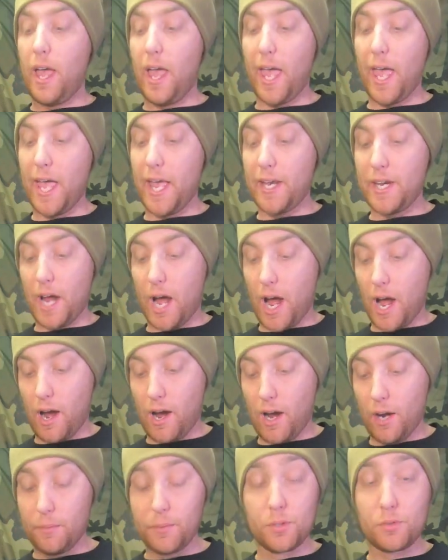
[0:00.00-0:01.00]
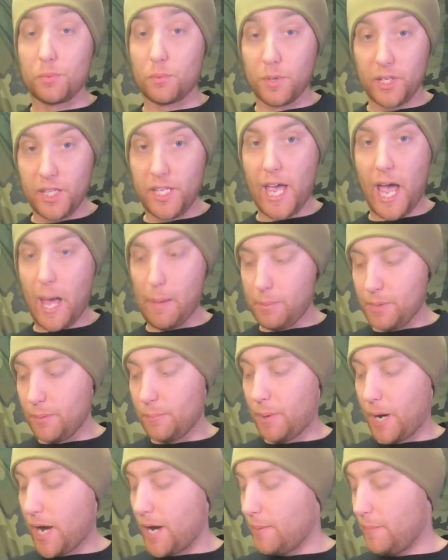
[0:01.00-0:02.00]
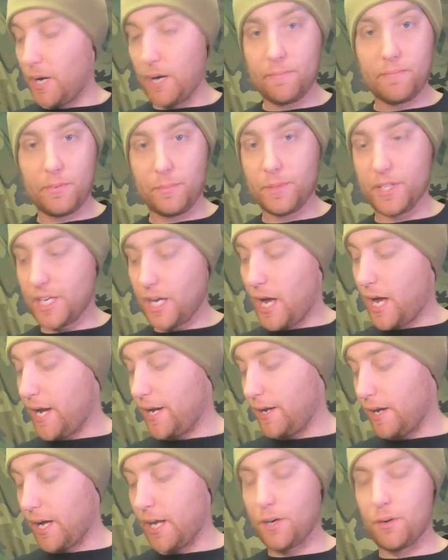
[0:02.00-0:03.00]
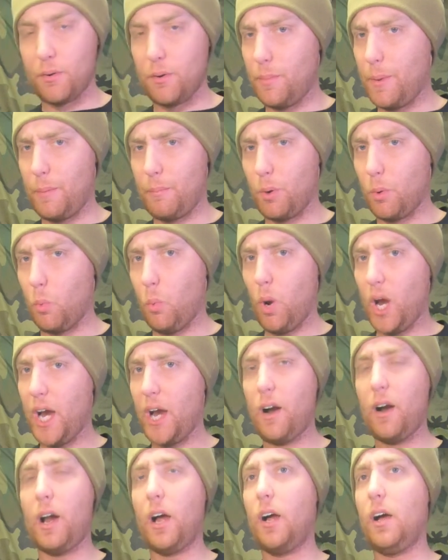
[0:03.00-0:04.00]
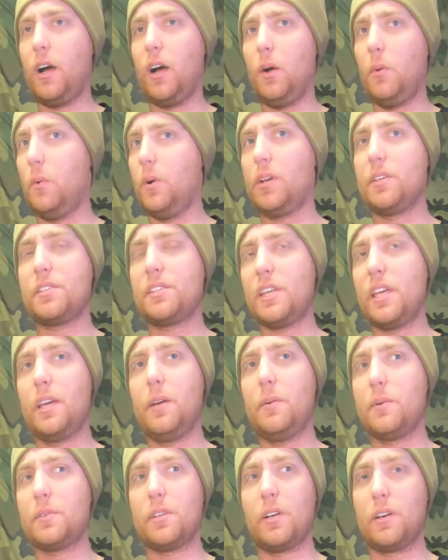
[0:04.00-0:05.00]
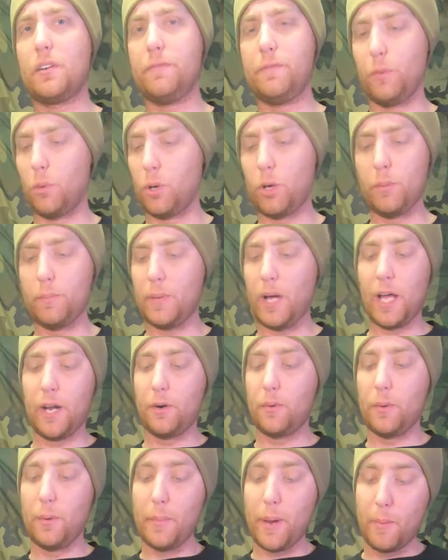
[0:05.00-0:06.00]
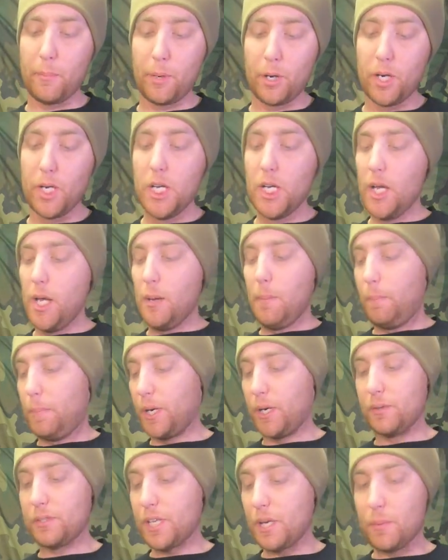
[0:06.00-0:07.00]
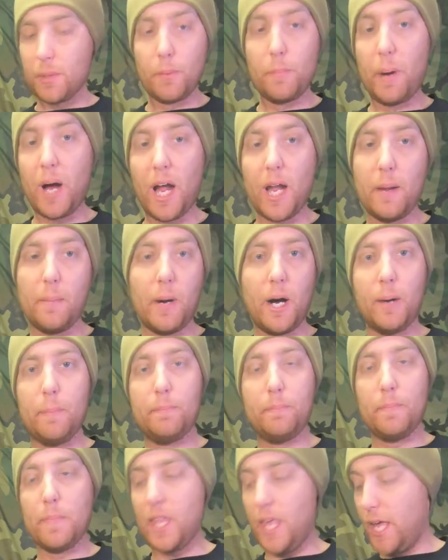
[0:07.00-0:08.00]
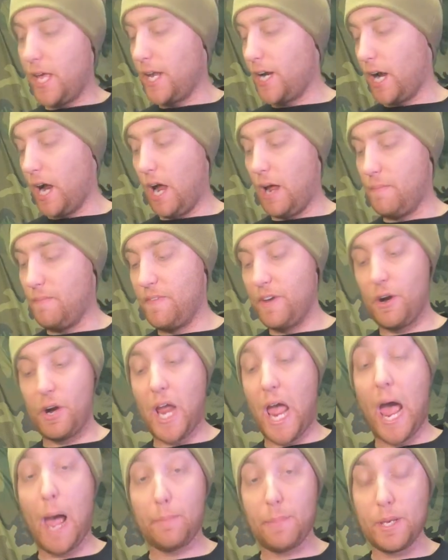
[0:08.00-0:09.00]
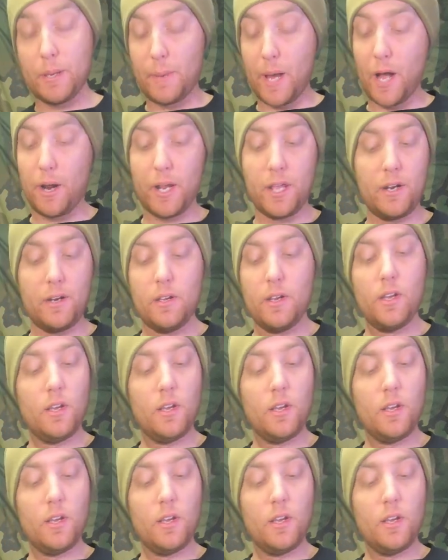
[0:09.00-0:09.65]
And I was really happy to buy them up from the guy. I don't remember where. I want to say it was on a forum. I don't remember. But I was able to buy them up, and I'm very happy about it.